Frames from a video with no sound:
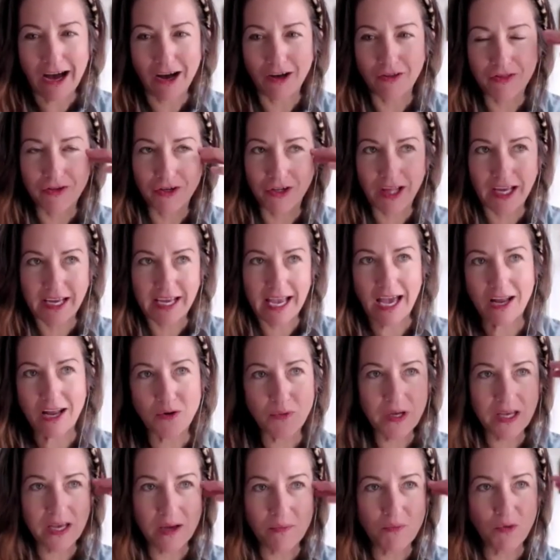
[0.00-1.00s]
out. They're like, how do
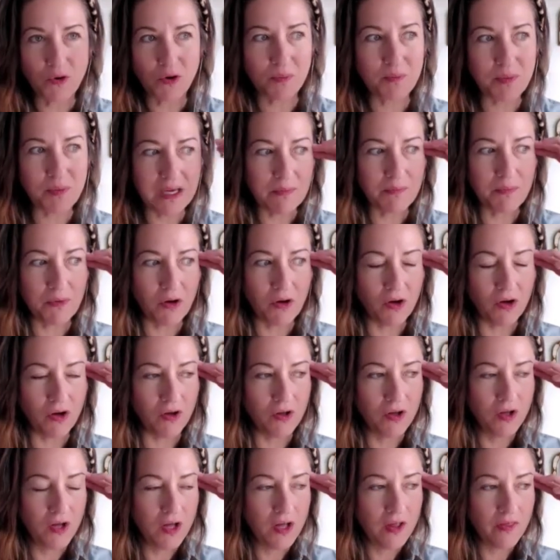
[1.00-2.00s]
we get more
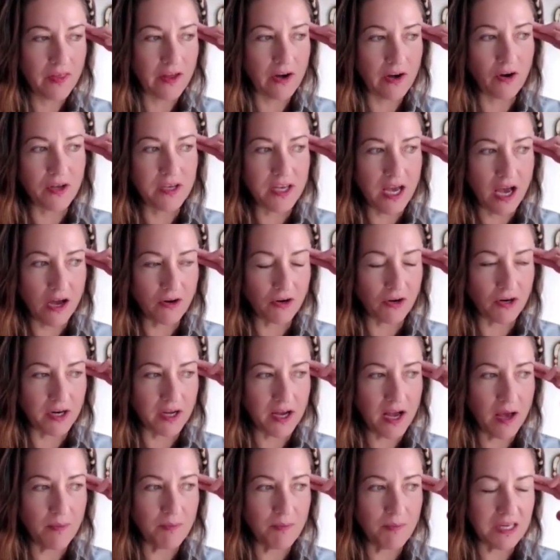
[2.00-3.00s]
people that are younger to
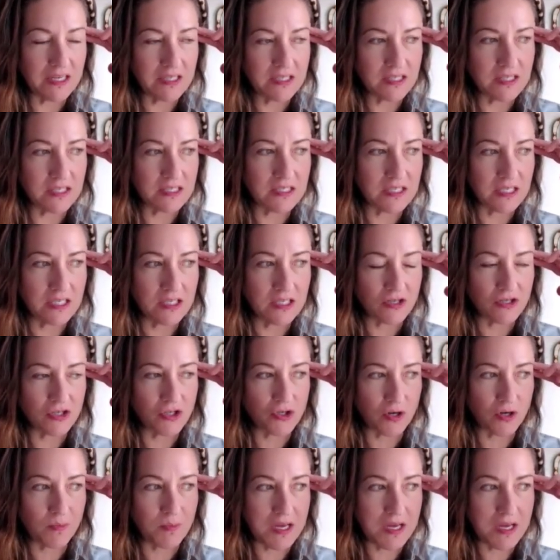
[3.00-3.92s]
come into this industry?